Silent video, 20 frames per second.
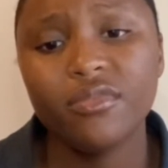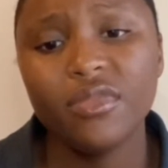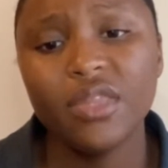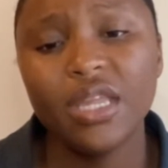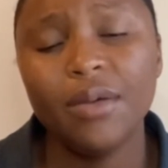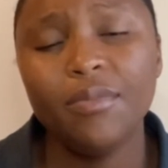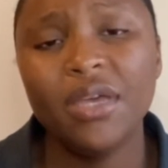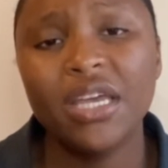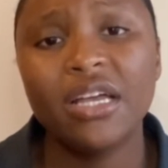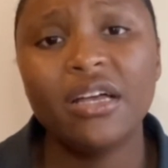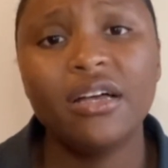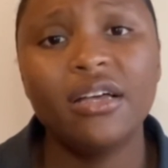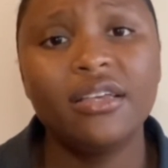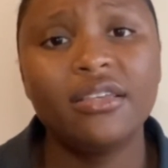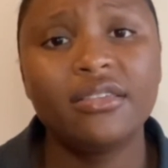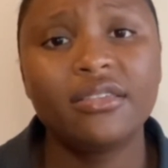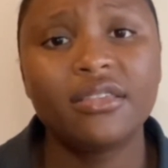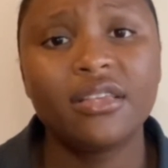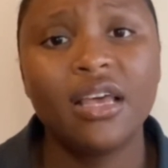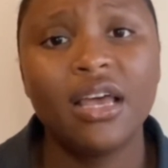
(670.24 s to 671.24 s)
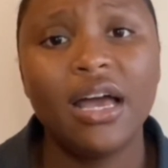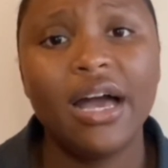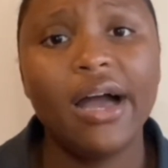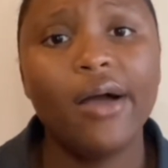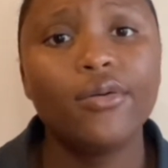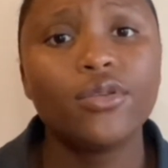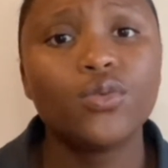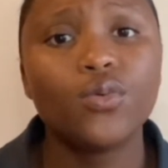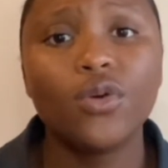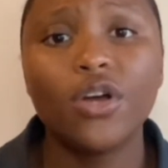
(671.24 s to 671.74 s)
because I
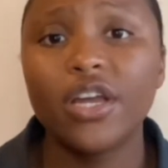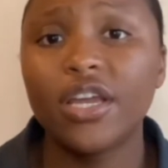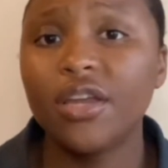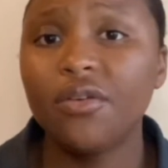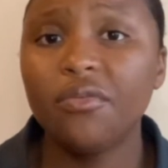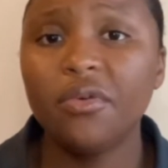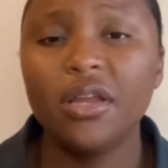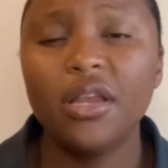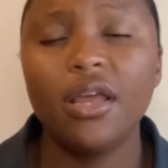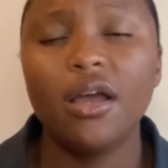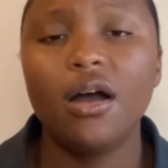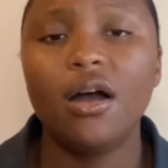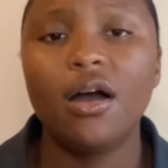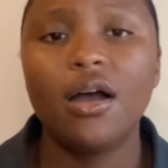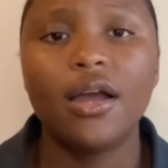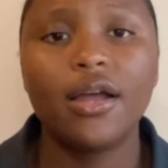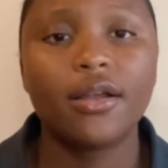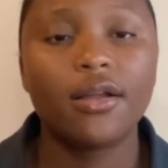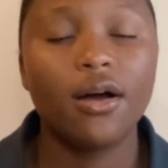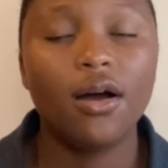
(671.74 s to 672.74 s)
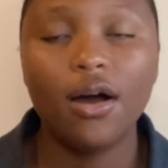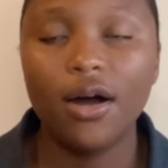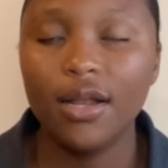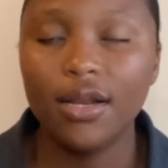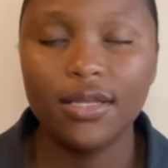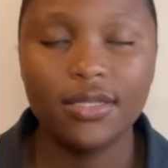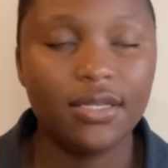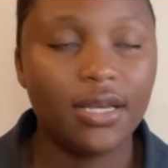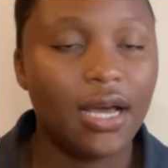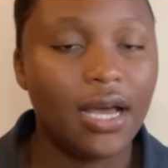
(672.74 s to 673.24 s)
was working really hard all
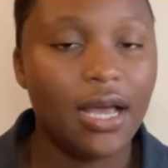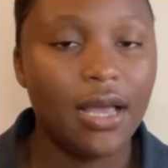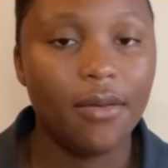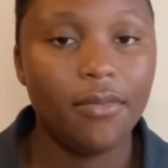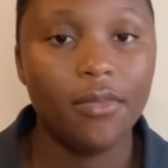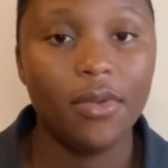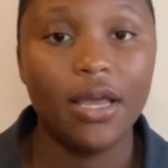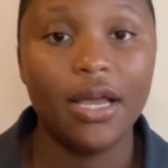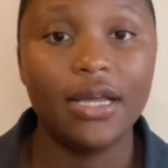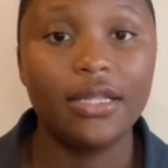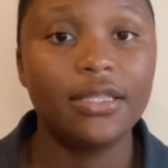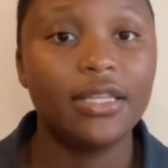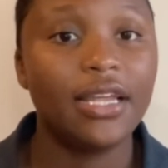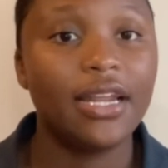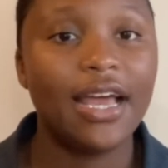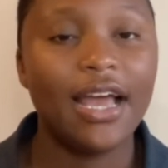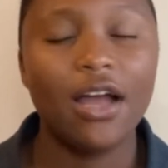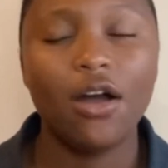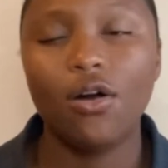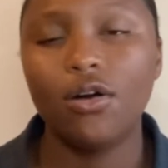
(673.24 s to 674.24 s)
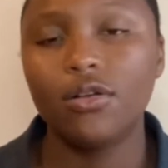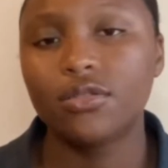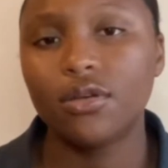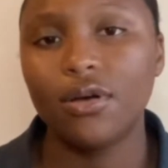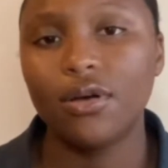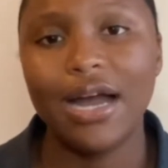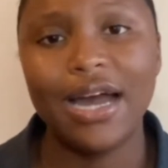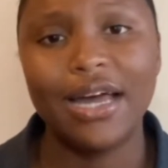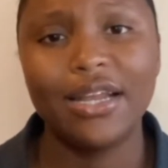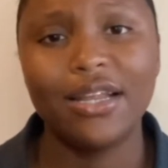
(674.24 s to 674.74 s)
the time, and then I also
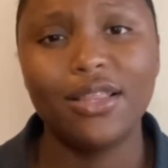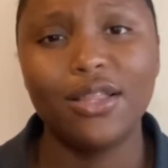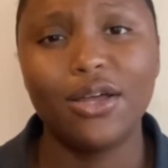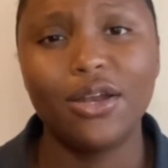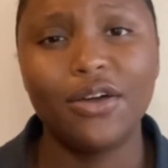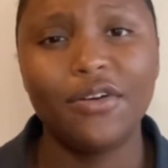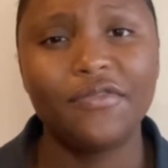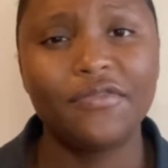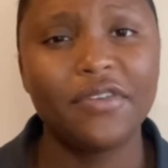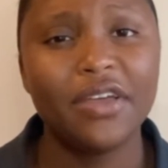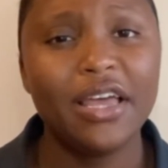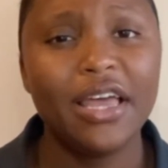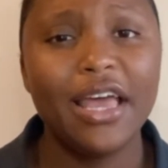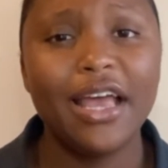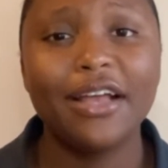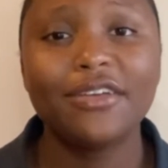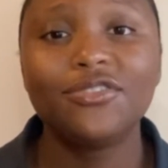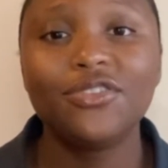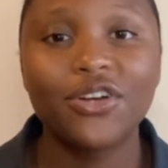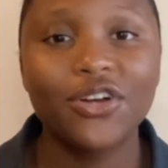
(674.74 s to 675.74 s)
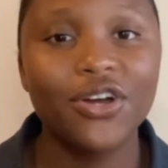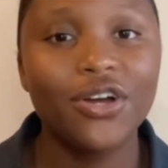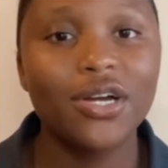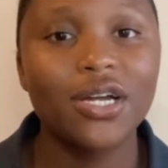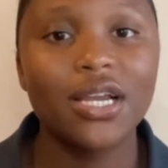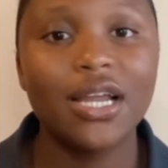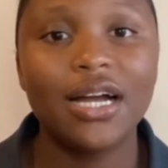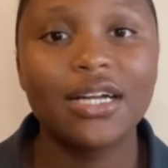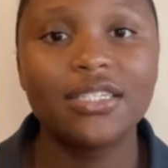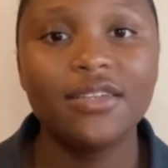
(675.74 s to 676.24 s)
had a lot of
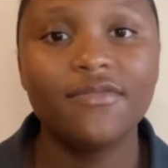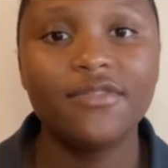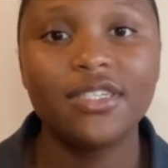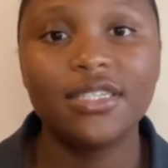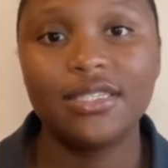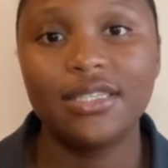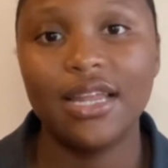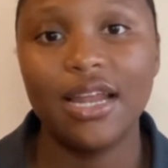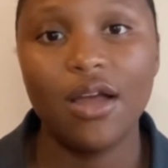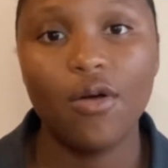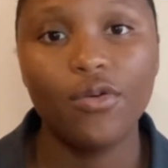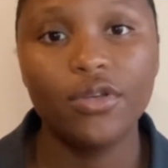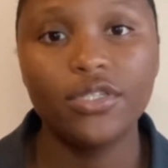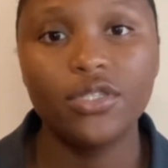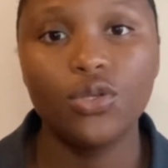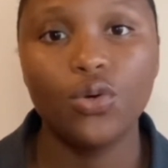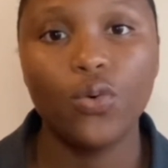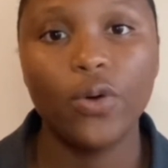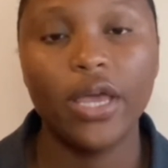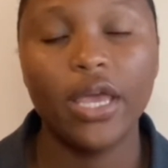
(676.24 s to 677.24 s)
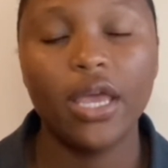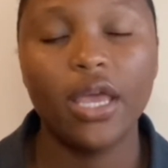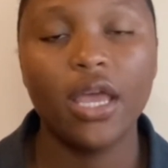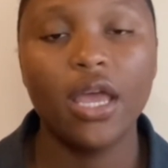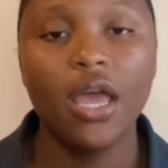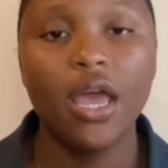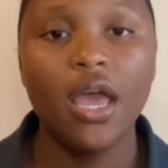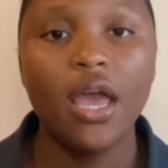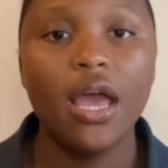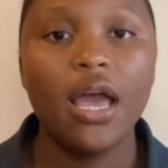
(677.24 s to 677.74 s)
extracurricular activities that I was doing,
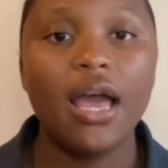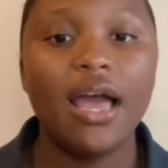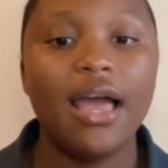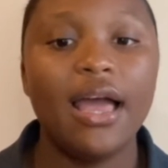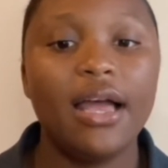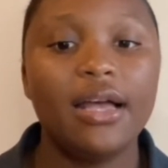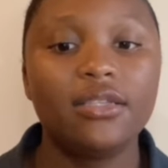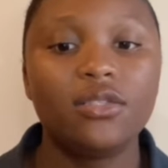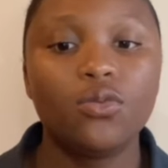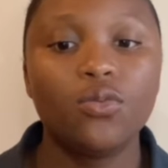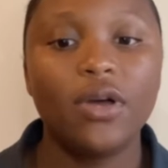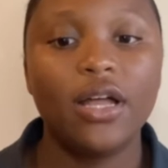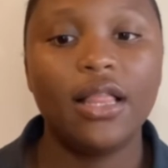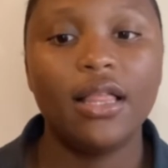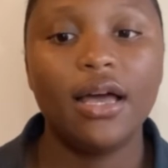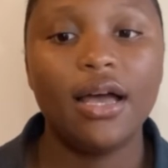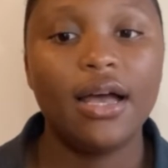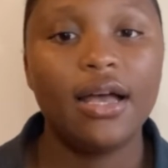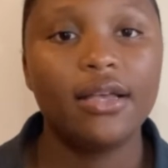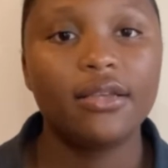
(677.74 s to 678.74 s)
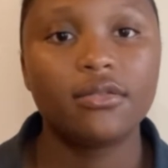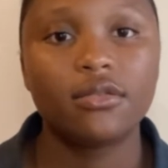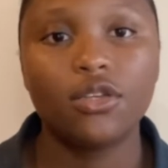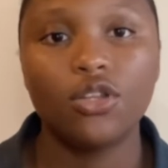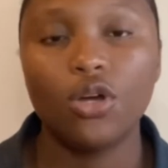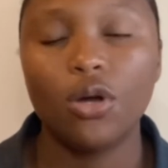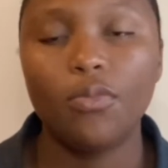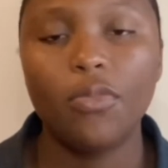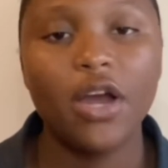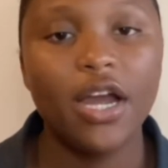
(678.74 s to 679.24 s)
as well as, you
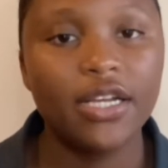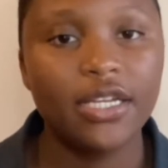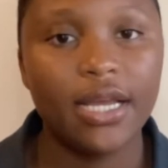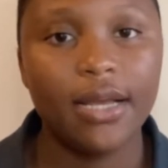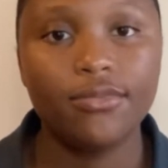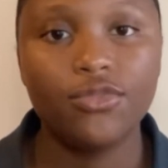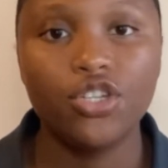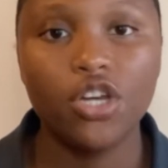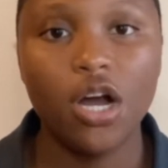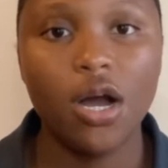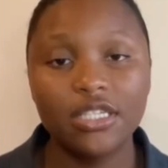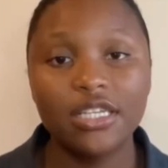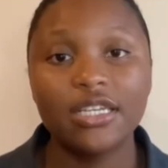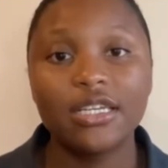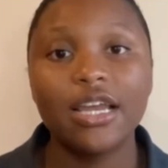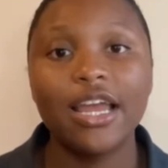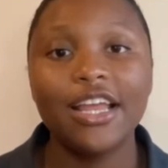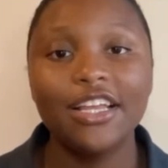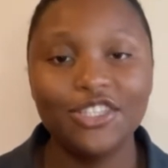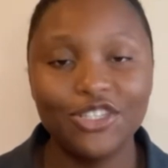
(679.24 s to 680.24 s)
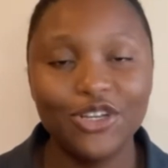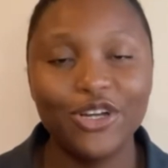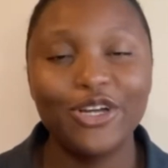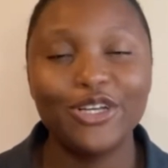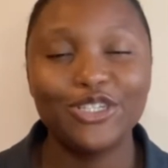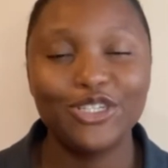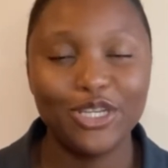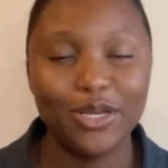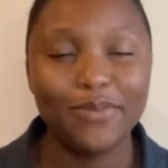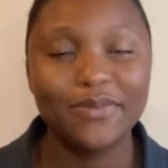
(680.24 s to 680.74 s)
know, part-time jobs,
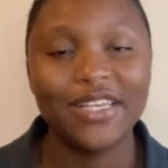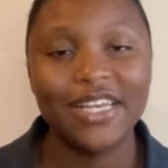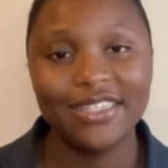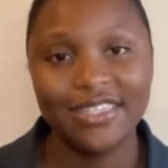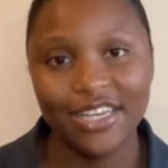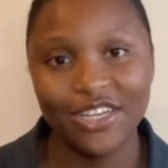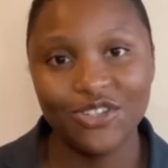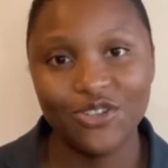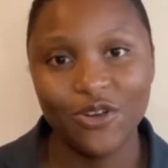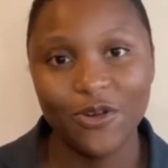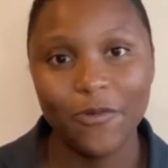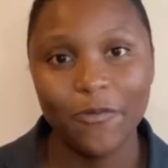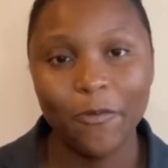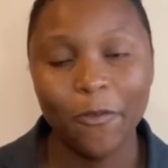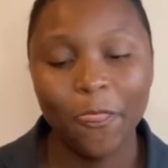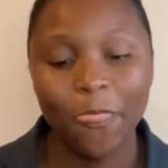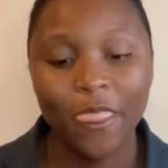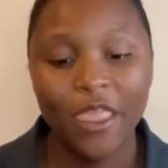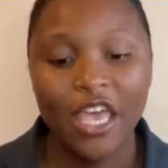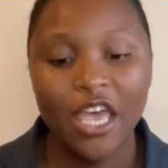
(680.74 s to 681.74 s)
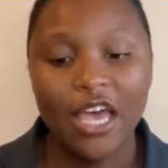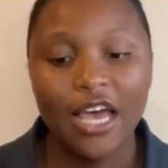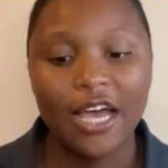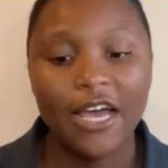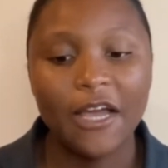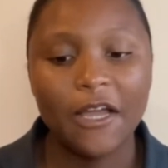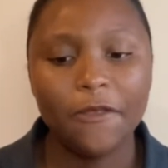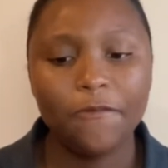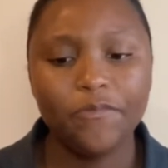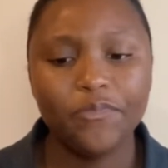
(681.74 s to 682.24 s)
internships, etc.
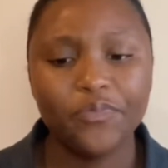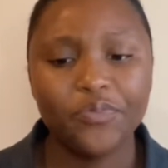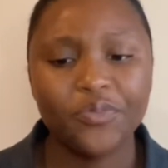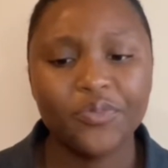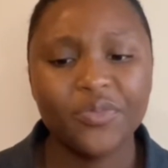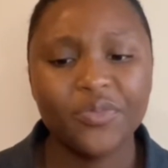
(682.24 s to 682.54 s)
And